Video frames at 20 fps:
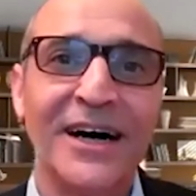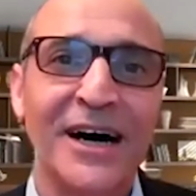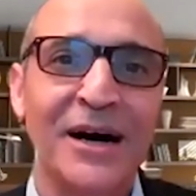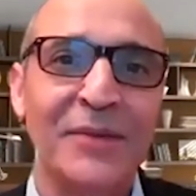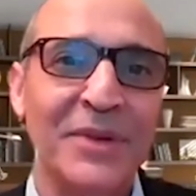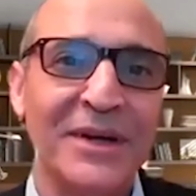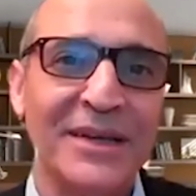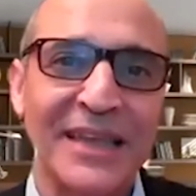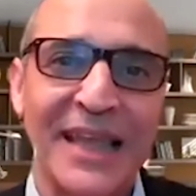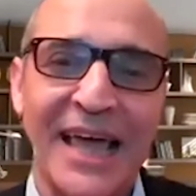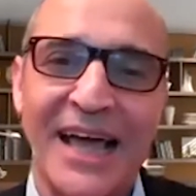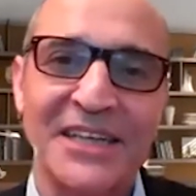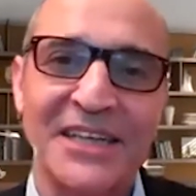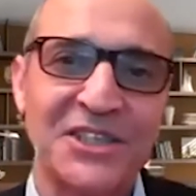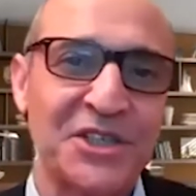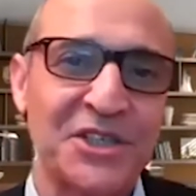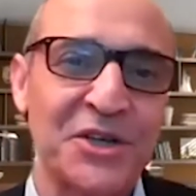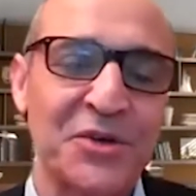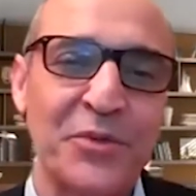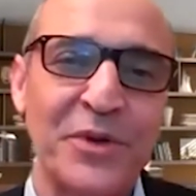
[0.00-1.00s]

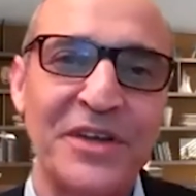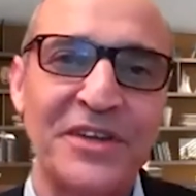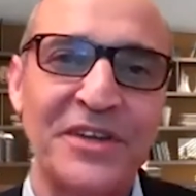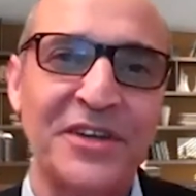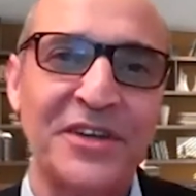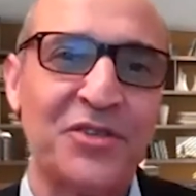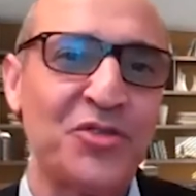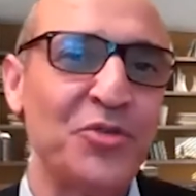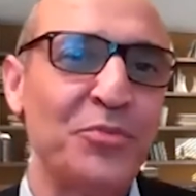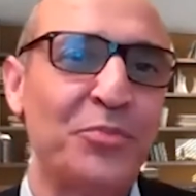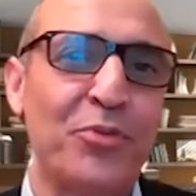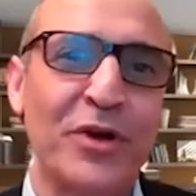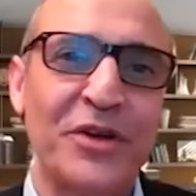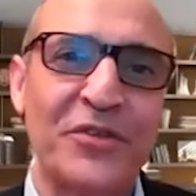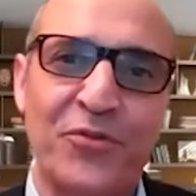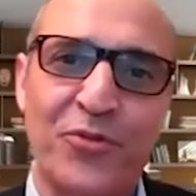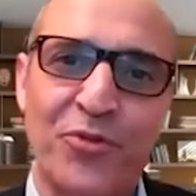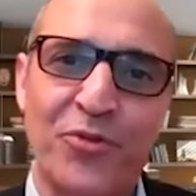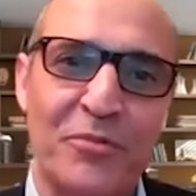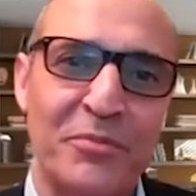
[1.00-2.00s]
Last year we did
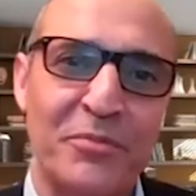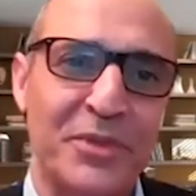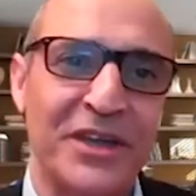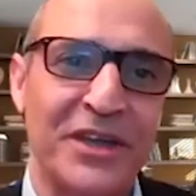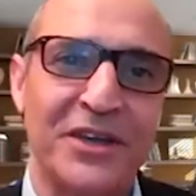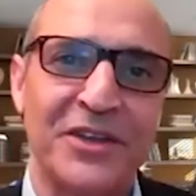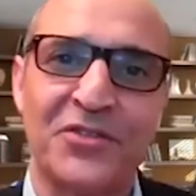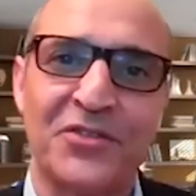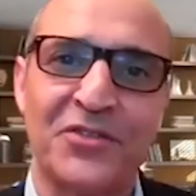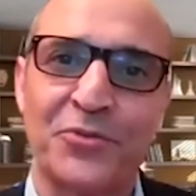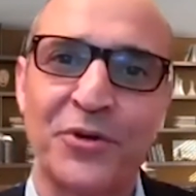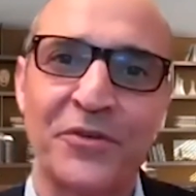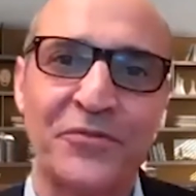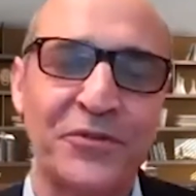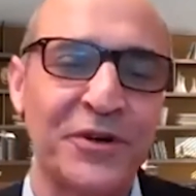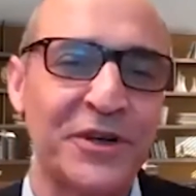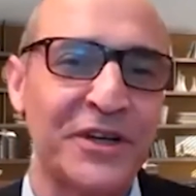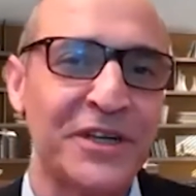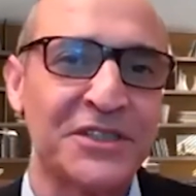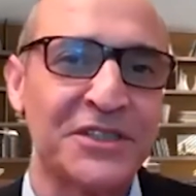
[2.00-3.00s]
2.4 million in
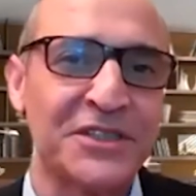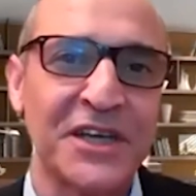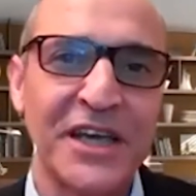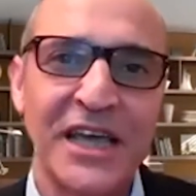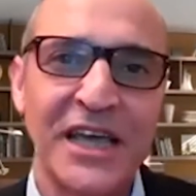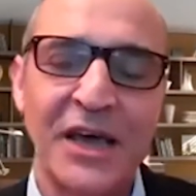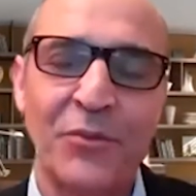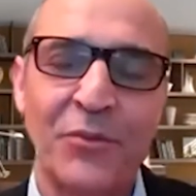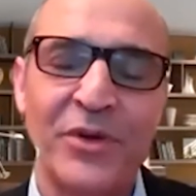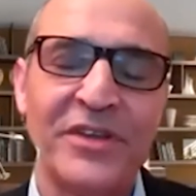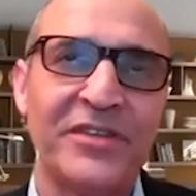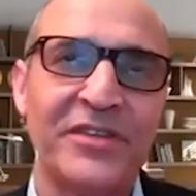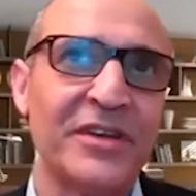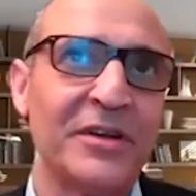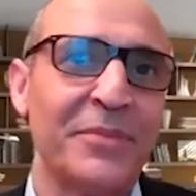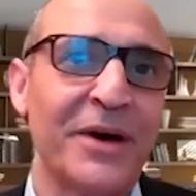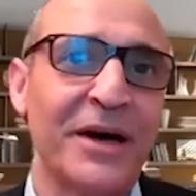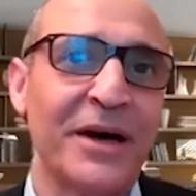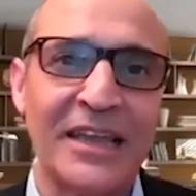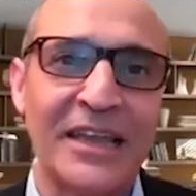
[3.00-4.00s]
square footage, and we
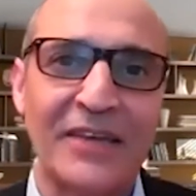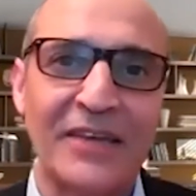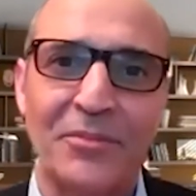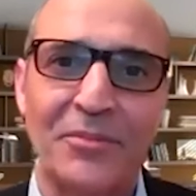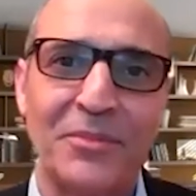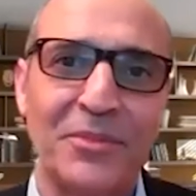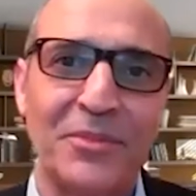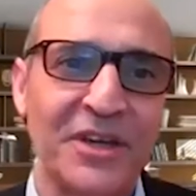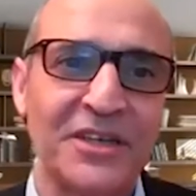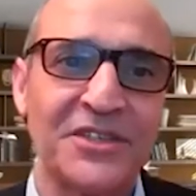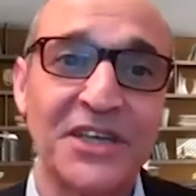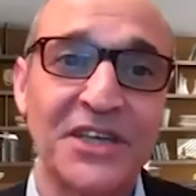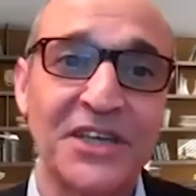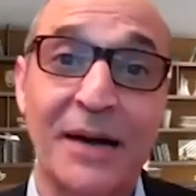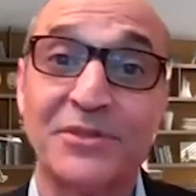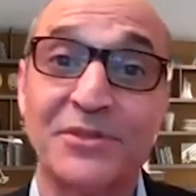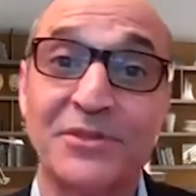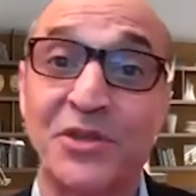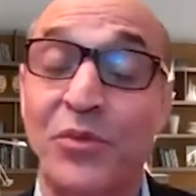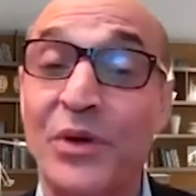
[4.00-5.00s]
did about 11 million
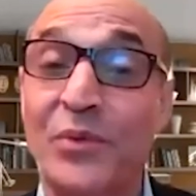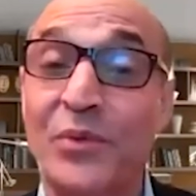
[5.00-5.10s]
jobs.